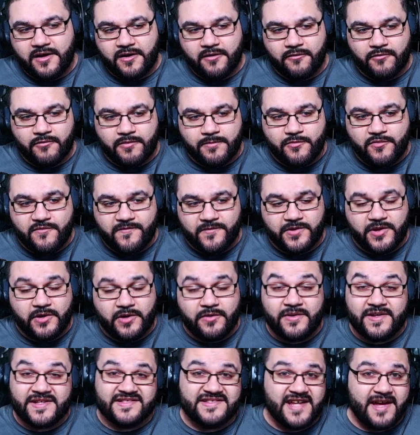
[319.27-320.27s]
removal,
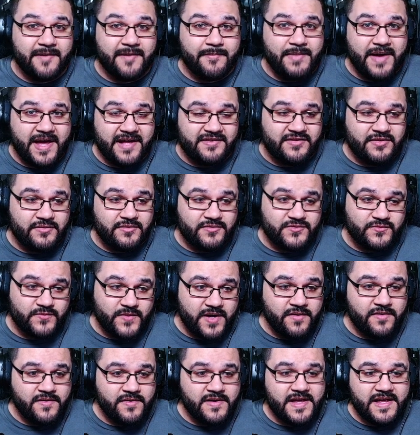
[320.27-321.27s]
though, is not bad, too, as
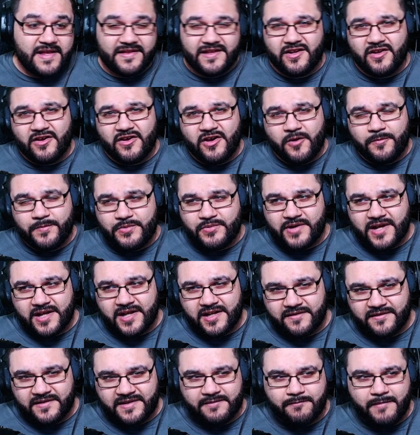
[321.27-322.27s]
well. That'll help you
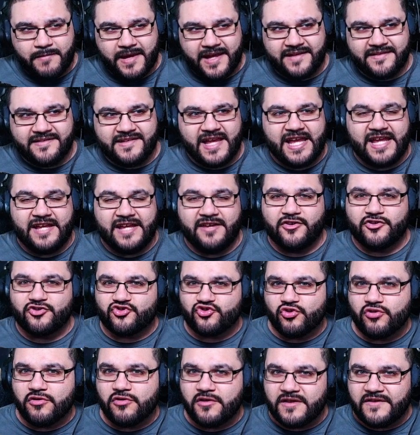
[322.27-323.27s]
kind of maintain
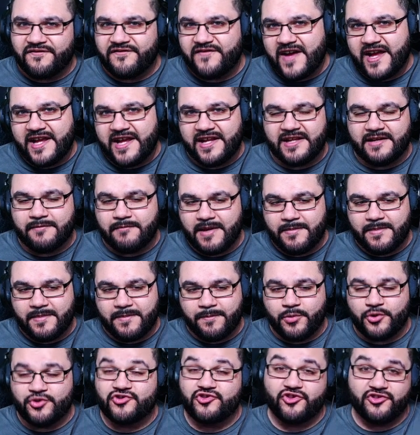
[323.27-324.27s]
control of the fight and maybe
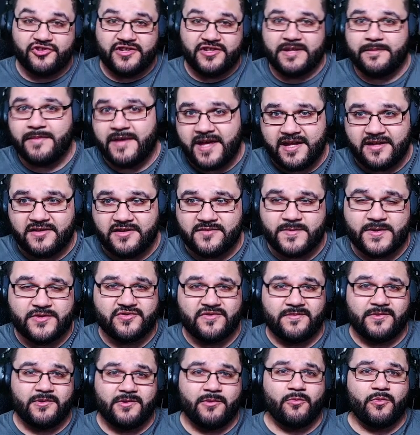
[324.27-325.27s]
push your team ahead,
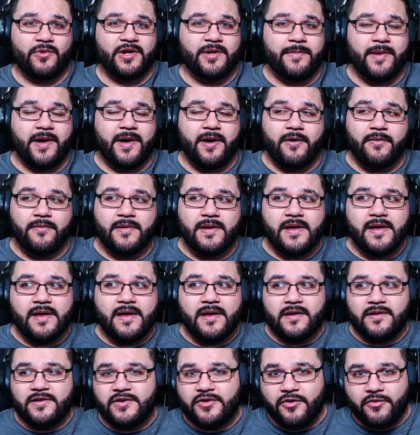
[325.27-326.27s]
especially if you're worried about,
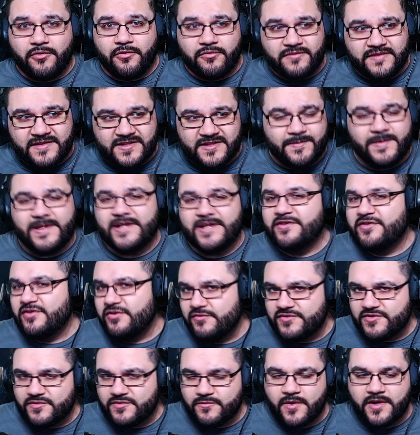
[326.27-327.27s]
you know, speed
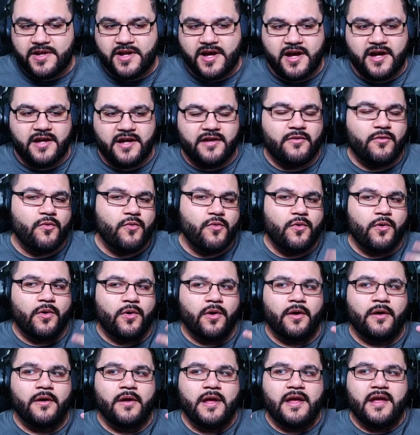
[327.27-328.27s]
tunes and whatnot,
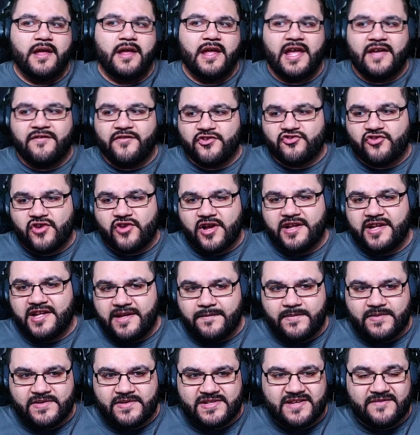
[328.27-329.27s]
or if you're trying to
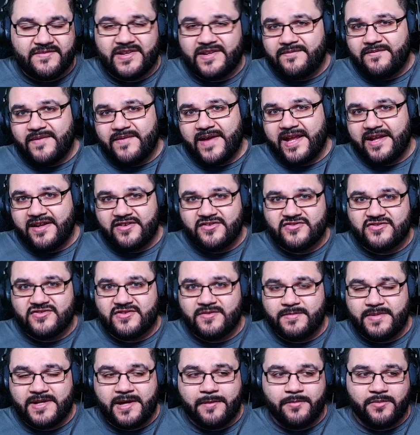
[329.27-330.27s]
give yourself an advantage
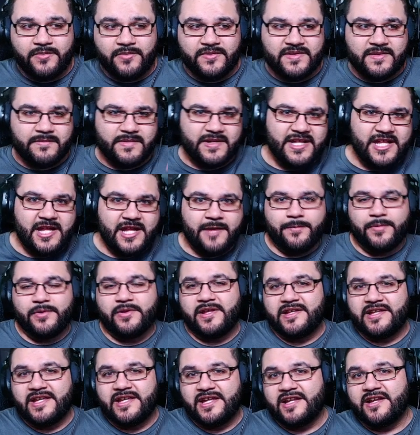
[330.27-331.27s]
to be able to
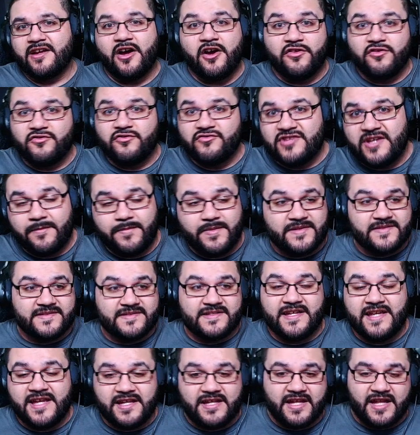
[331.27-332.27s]
manipulate getting other champions
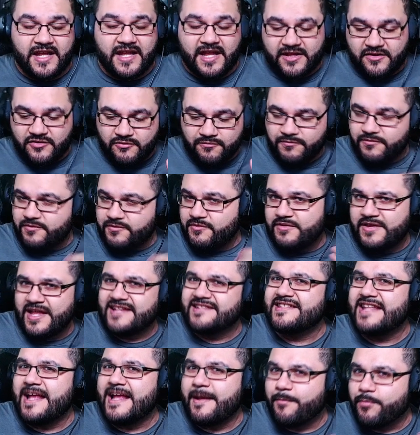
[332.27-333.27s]
in, and
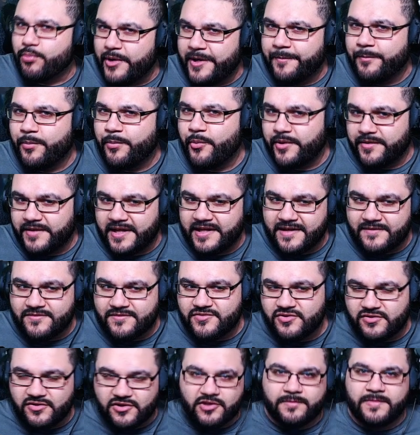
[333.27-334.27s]
that's that break point that
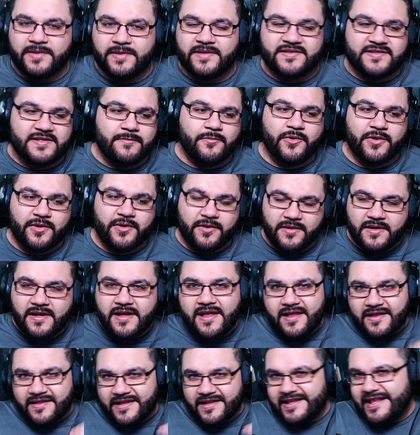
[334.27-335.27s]
gives you a little bit somewhere to,
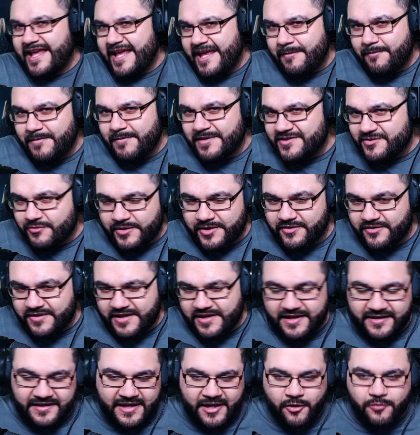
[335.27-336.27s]
like that in-betweener
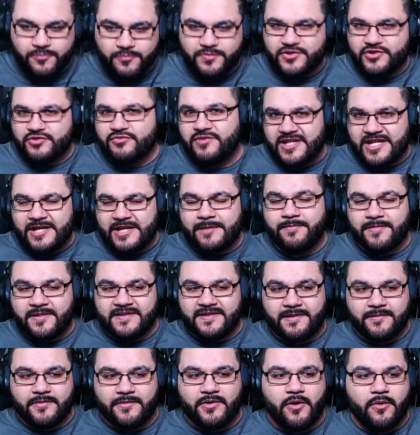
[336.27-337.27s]
that helps you keep the
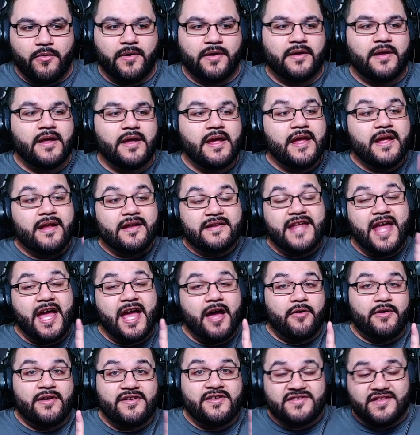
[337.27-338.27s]
team going.
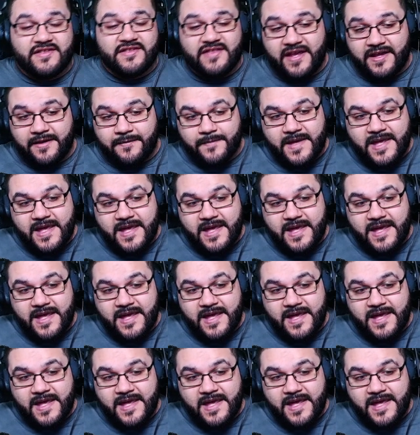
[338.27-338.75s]
Now, here's the thing.